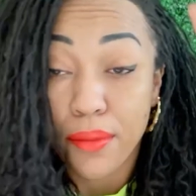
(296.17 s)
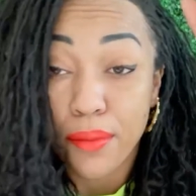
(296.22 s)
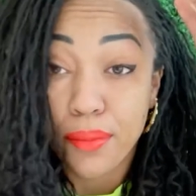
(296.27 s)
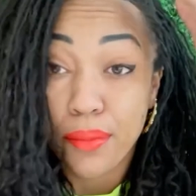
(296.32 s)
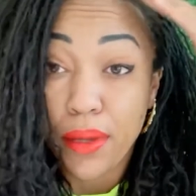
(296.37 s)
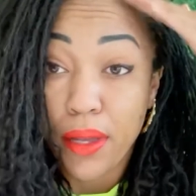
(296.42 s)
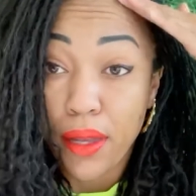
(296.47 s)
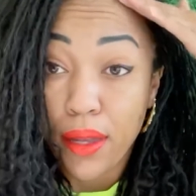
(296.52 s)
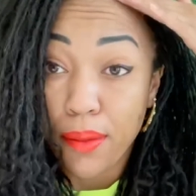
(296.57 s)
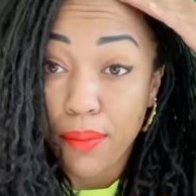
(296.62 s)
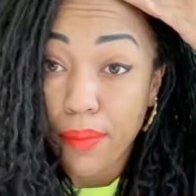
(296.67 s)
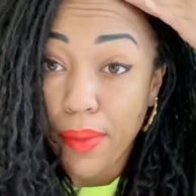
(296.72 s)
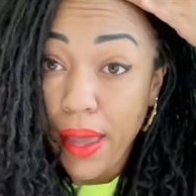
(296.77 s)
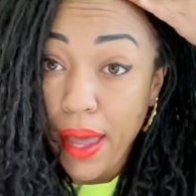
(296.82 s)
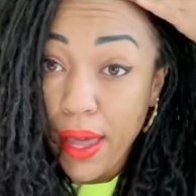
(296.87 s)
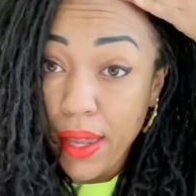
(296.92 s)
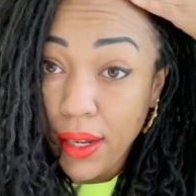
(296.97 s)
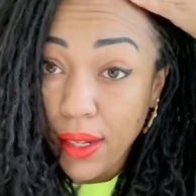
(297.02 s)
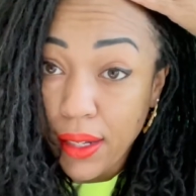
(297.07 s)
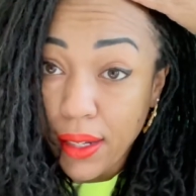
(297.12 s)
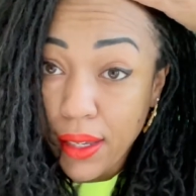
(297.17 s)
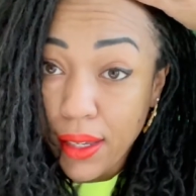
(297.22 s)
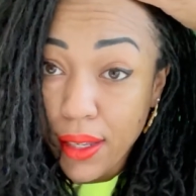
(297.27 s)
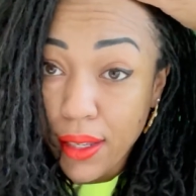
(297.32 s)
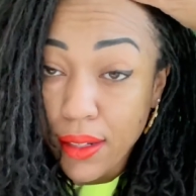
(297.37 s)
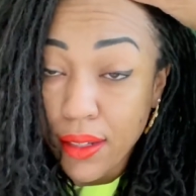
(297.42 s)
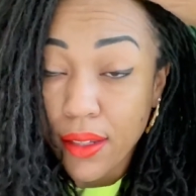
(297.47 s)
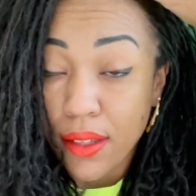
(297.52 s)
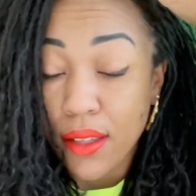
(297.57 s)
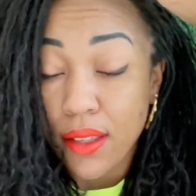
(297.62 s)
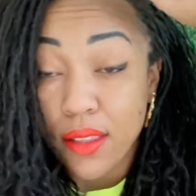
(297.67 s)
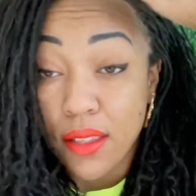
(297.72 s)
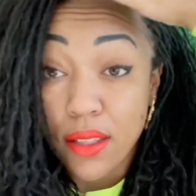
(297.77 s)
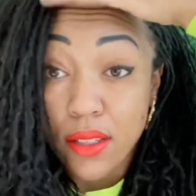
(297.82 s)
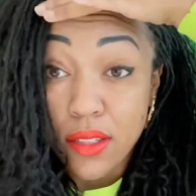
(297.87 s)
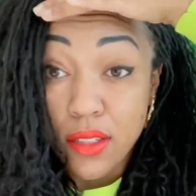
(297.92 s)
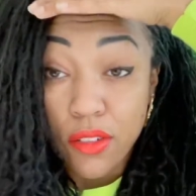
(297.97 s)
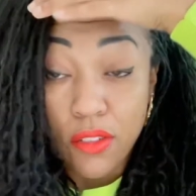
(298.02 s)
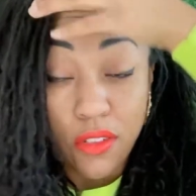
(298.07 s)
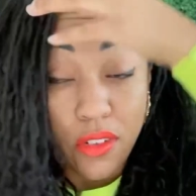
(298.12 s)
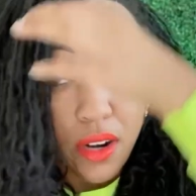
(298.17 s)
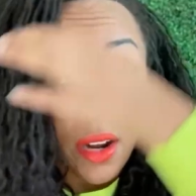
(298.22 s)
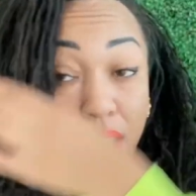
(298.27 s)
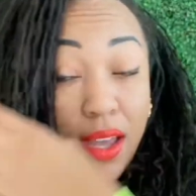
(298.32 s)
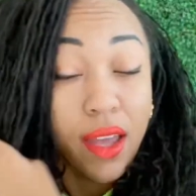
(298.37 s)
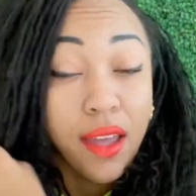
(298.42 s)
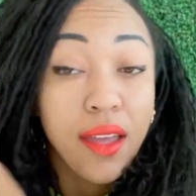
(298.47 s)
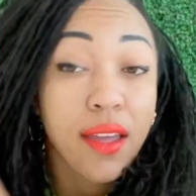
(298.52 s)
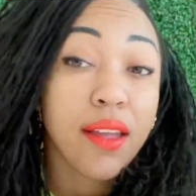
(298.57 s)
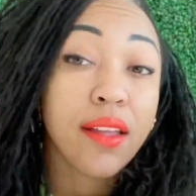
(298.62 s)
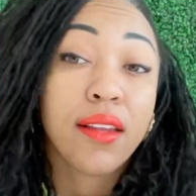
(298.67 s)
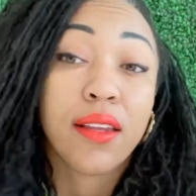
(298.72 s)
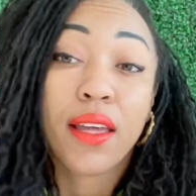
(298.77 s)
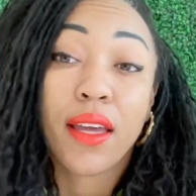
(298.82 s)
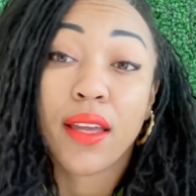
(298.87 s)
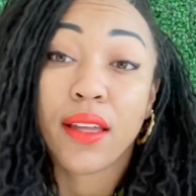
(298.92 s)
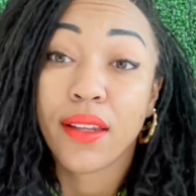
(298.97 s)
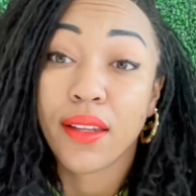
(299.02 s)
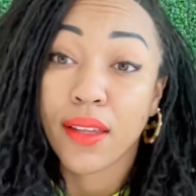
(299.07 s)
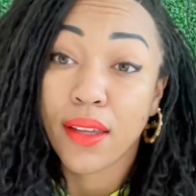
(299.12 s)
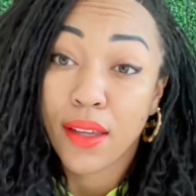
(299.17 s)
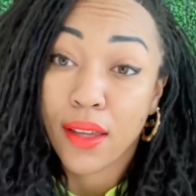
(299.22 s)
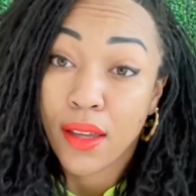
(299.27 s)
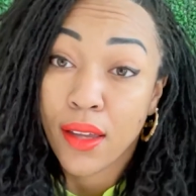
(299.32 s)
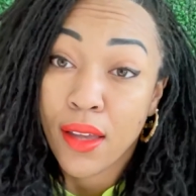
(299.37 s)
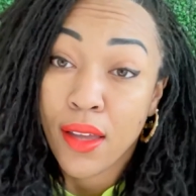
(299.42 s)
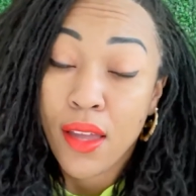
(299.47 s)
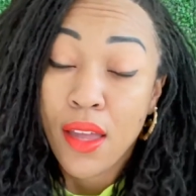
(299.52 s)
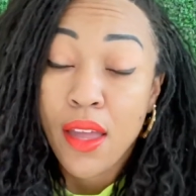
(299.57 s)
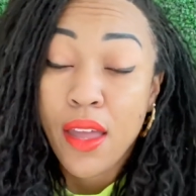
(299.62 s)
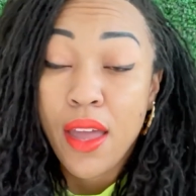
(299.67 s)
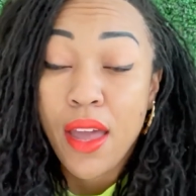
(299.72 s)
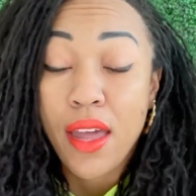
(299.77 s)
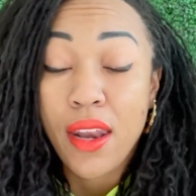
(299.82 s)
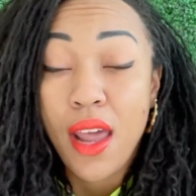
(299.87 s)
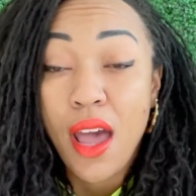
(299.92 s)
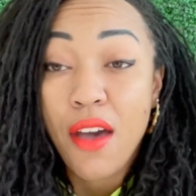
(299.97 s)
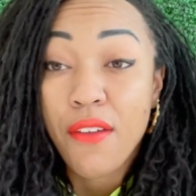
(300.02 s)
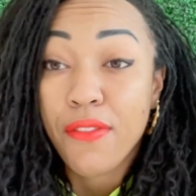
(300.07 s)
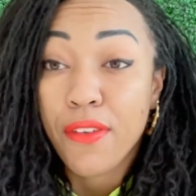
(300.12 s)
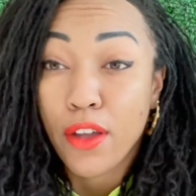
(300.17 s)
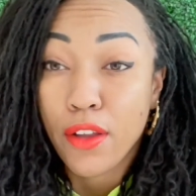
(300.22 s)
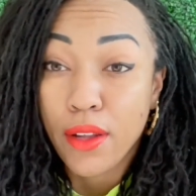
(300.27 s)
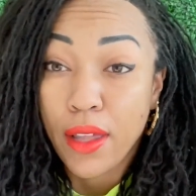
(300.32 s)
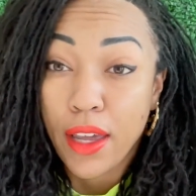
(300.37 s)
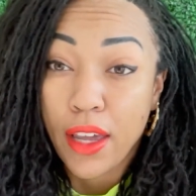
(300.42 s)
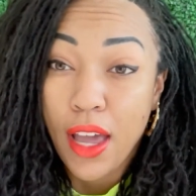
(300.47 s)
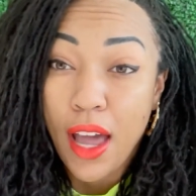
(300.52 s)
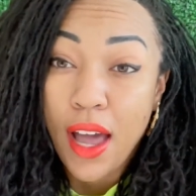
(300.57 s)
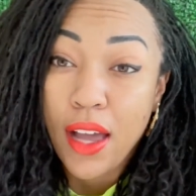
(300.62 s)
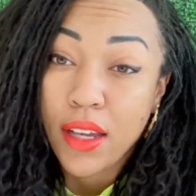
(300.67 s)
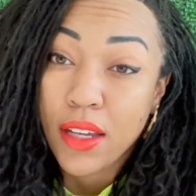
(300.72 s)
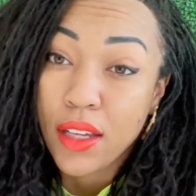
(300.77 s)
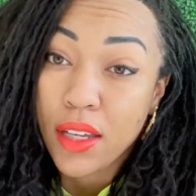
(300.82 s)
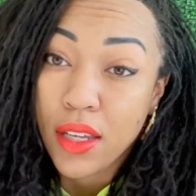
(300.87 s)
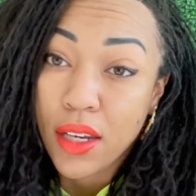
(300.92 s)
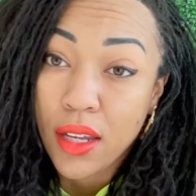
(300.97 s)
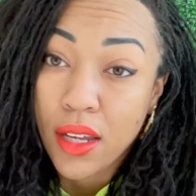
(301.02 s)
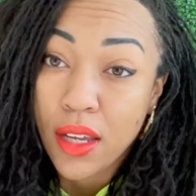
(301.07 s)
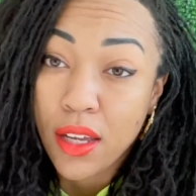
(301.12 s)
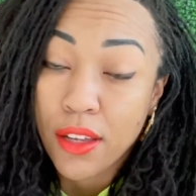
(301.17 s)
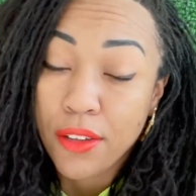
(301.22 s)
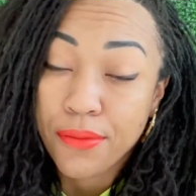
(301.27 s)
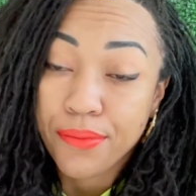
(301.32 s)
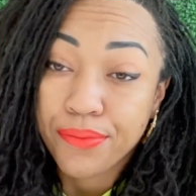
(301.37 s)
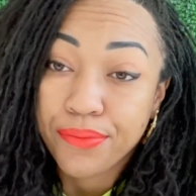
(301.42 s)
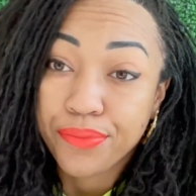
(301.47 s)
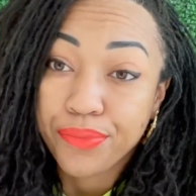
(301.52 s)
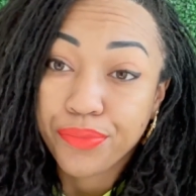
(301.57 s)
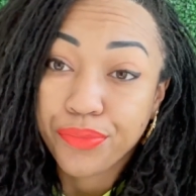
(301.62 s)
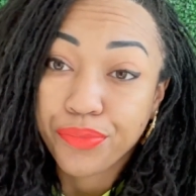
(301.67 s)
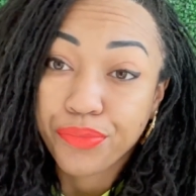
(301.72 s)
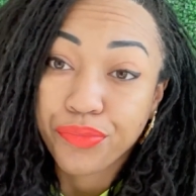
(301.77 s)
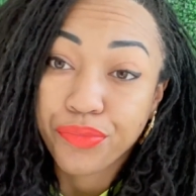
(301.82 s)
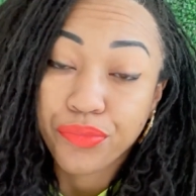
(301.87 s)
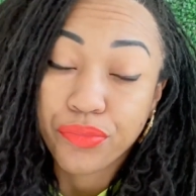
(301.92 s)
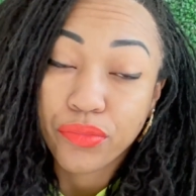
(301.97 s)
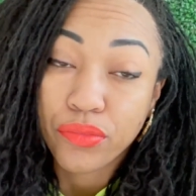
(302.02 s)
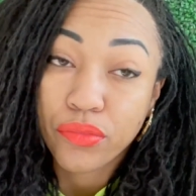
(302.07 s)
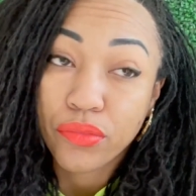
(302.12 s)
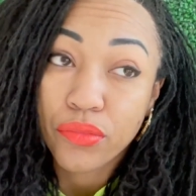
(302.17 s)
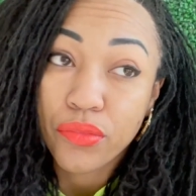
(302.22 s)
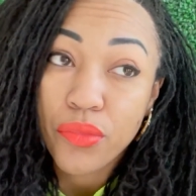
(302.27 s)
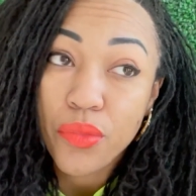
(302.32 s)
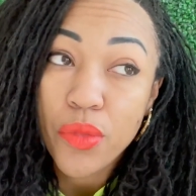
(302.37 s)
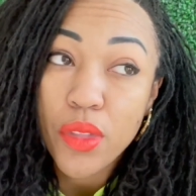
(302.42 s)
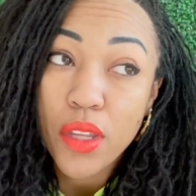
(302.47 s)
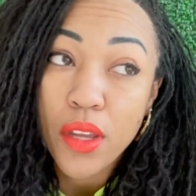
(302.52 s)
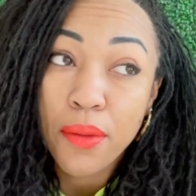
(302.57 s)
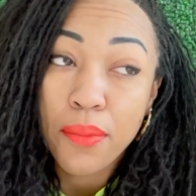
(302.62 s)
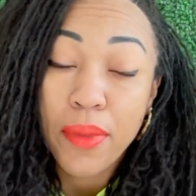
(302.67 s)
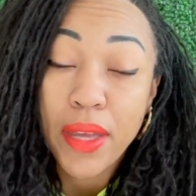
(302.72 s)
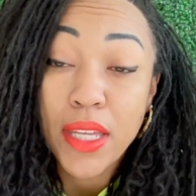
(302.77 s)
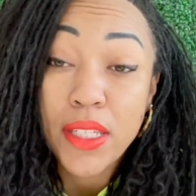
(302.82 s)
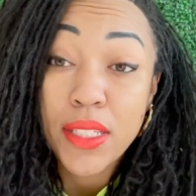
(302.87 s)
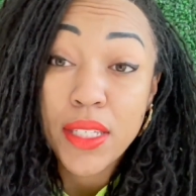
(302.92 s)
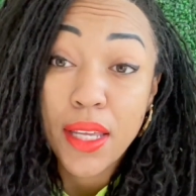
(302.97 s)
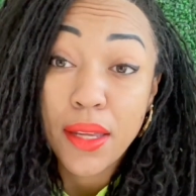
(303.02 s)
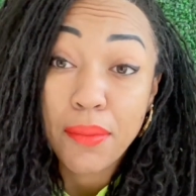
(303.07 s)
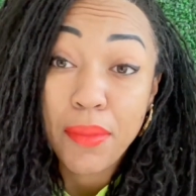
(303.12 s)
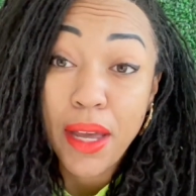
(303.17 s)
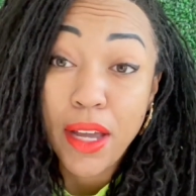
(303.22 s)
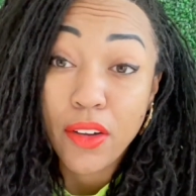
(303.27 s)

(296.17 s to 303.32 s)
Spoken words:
been battling this gray lately, and I felt like I couldn't maintain my